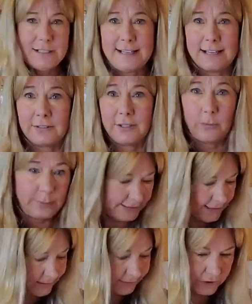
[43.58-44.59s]
take a little bit
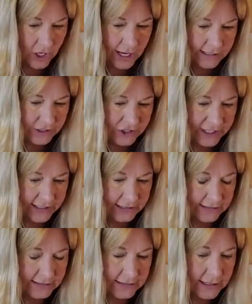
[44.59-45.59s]
of ricotta
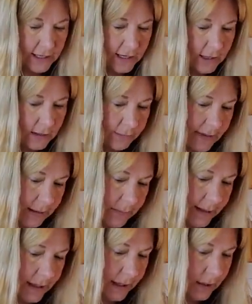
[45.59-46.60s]
cheese,
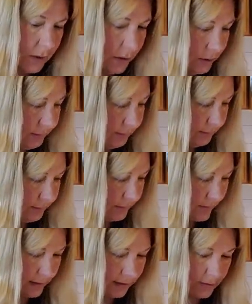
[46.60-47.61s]
maybe, I
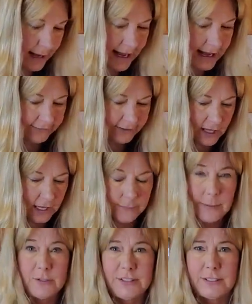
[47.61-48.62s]
don't know, a half cup. I'm
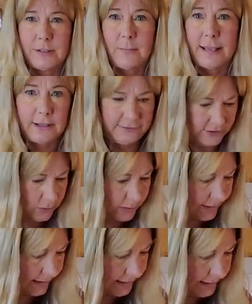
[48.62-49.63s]
just going to make a few of
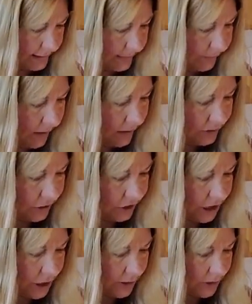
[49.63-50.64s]
these to
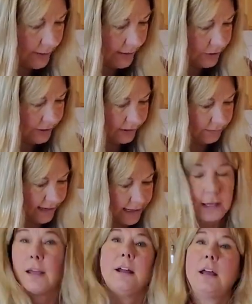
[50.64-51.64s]
show you. I usually
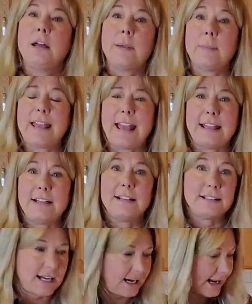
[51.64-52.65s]
make maybe 8 at a
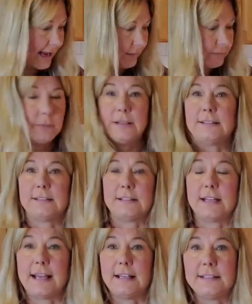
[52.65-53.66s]
time is a
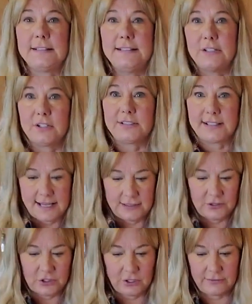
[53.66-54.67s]
nice dinner size
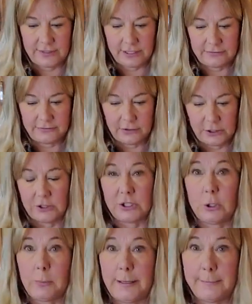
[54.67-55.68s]
serving for 2
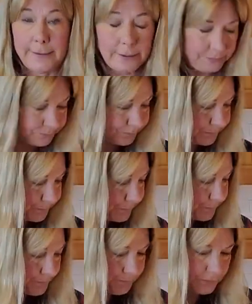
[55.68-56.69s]
people.
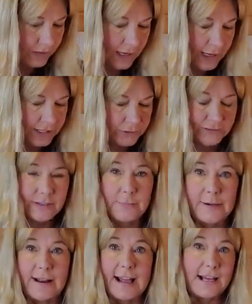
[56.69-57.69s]
So I've got about
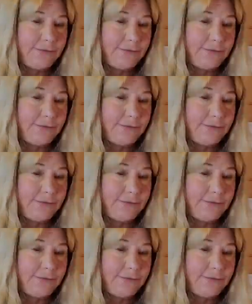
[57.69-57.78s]
a half a